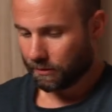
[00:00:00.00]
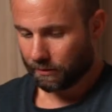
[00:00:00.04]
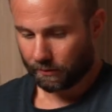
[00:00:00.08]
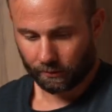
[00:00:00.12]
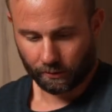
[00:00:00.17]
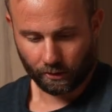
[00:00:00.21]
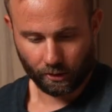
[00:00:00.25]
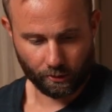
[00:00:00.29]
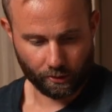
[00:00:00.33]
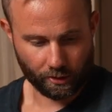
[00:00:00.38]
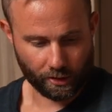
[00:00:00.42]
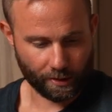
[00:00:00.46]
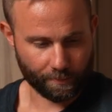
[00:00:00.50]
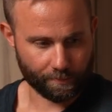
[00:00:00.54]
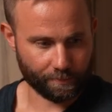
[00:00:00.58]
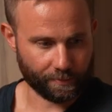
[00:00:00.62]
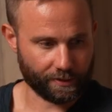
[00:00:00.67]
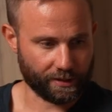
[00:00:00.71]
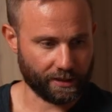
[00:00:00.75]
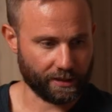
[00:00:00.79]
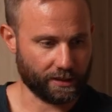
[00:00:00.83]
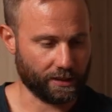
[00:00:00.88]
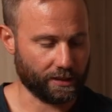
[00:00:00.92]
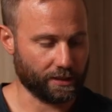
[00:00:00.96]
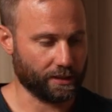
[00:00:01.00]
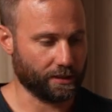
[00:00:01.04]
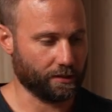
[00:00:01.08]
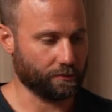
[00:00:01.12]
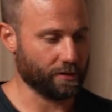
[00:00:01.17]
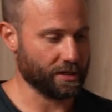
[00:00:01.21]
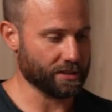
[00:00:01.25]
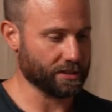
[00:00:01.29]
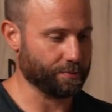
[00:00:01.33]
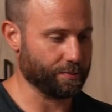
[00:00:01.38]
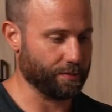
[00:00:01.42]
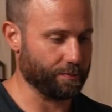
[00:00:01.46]
Load up the
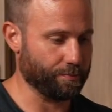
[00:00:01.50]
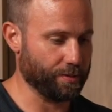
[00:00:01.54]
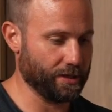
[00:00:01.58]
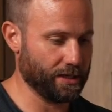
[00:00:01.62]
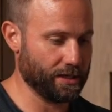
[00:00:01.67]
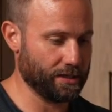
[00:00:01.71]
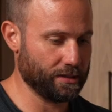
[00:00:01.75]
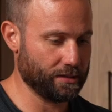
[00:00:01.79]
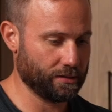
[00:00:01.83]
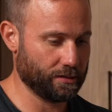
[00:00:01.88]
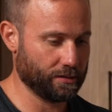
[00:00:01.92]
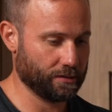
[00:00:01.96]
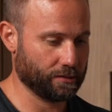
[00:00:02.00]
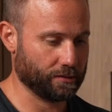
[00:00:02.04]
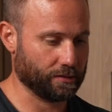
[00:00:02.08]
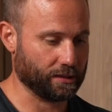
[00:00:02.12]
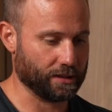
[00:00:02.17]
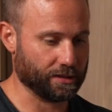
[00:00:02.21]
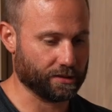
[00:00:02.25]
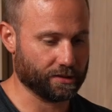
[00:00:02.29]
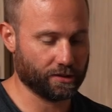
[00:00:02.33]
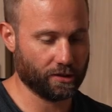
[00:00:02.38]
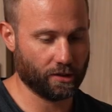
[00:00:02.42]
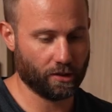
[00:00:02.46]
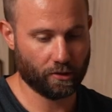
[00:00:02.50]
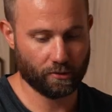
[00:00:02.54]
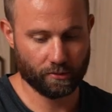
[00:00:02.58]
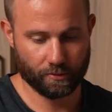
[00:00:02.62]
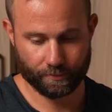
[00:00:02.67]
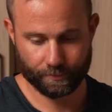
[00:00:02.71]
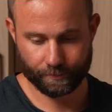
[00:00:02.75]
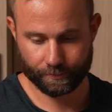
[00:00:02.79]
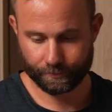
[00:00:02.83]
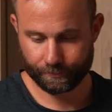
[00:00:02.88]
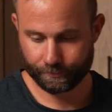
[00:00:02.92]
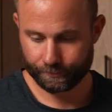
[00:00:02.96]
recipe bin, like so.
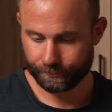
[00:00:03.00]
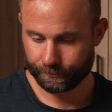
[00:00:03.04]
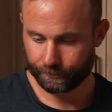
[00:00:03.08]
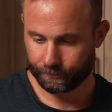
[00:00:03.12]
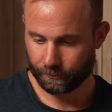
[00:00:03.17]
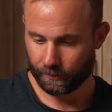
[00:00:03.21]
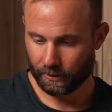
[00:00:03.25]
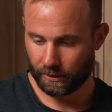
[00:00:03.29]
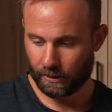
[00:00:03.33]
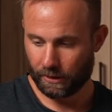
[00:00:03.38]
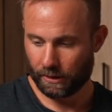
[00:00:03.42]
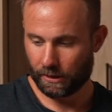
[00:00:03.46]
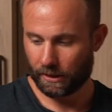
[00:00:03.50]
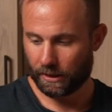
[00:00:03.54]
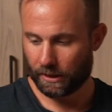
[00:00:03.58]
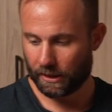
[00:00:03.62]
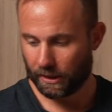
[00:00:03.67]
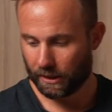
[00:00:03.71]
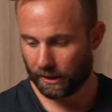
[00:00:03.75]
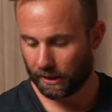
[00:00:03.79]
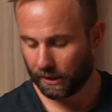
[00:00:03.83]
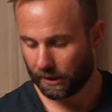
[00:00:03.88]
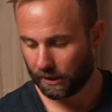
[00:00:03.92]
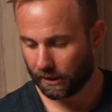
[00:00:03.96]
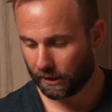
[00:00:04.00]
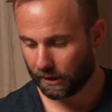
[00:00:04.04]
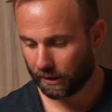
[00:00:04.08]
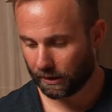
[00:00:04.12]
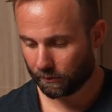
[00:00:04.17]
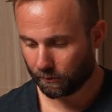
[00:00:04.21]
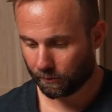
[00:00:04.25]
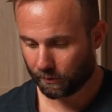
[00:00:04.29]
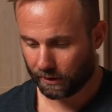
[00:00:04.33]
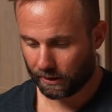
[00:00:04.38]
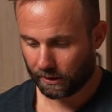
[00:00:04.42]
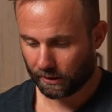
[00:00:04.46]

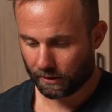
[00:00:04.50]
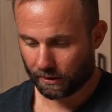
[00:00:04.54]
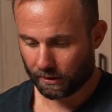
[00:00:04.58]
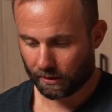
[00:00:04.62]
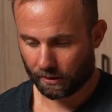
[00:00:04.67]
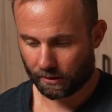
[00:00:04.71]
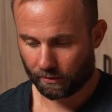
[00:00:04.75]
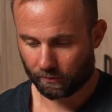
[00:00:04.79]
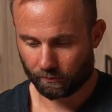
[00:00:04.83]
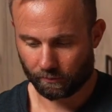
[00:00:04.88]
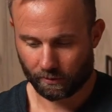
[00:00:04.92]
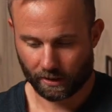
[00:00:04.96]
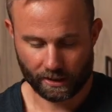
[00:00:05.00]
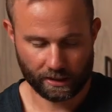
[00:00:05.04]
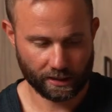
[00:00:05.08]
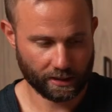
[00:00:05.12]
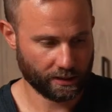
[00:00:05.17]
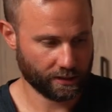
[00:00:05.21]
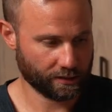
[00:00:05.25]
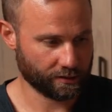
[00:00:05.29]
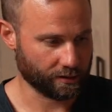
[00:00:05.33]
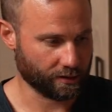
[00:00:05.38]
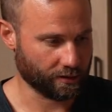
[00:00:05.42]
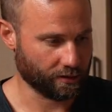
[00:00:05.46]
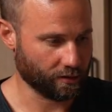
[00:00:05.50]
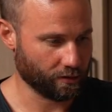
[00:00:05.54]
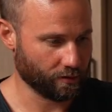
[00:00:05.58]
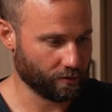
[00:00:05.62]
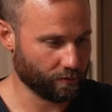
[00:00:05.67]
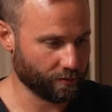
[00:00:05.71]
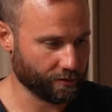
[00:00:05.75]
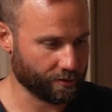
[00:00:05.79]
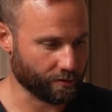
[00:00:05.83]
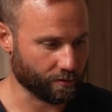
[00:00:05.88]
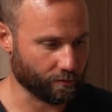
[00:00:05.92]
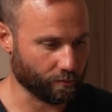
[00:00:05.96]
And we are ready to go
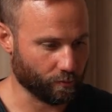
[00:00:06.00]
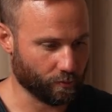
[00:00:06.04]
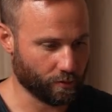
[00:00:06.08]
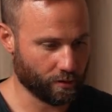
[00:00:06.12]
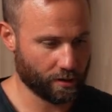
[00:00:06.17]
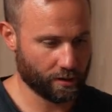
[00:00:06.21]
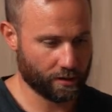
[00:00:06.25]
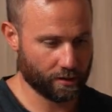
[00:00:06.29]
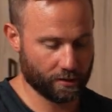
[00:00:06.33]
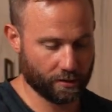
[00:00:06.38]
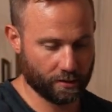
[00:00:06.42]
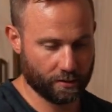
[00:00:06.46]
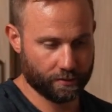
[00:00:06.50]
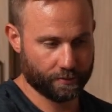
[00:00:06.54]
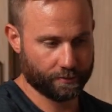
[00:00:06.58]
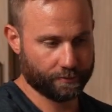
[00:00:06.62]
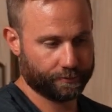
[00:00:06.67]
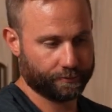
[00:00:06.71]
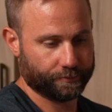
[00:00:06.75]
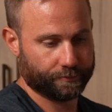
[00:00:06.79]
with our water.